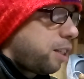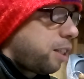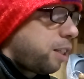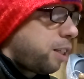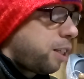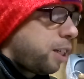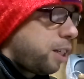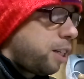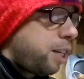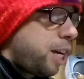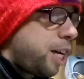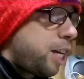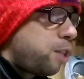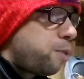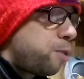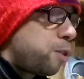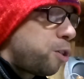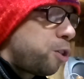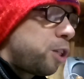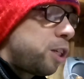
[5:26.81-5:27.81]
Teenage
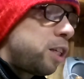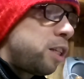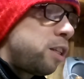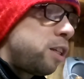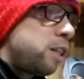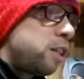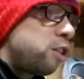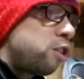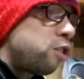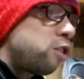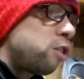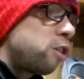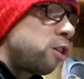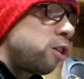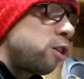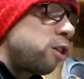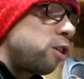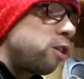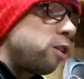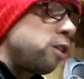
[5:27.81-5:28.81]
Mutant Ninja
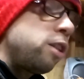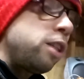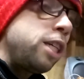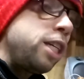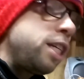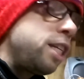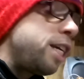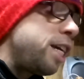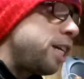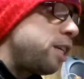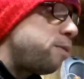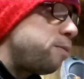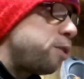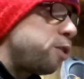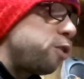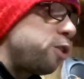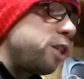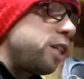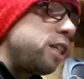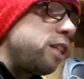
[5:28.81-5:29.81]
Turtles, Teenage
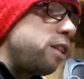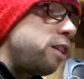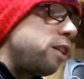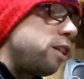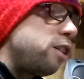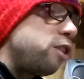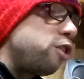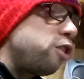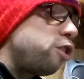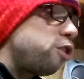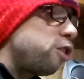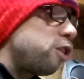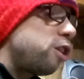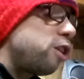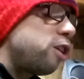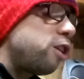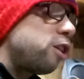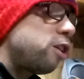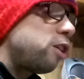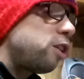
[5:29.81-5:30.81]
Mutant Ninja
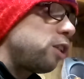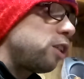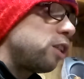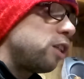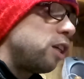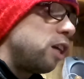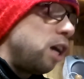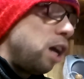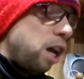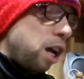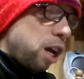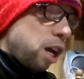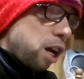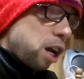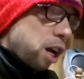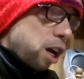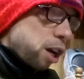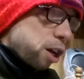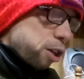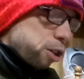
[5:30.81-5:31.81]
Turtles,
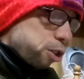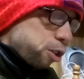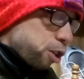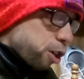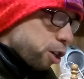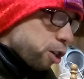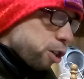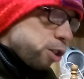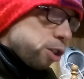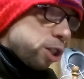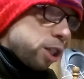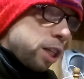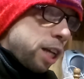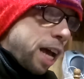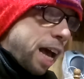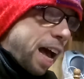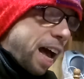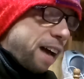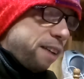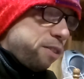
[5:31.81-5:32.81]
turtles in a
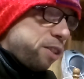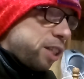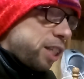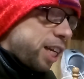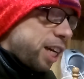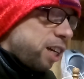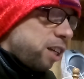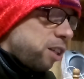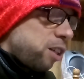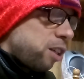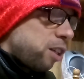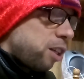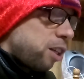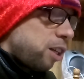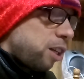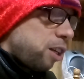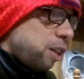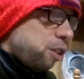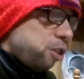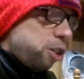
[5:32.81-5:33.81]
half cell,
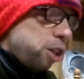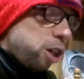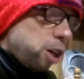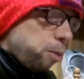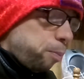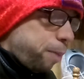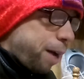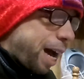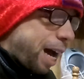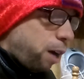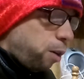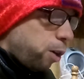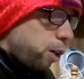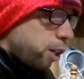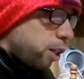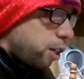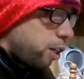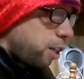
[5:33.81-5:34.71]
turtle power.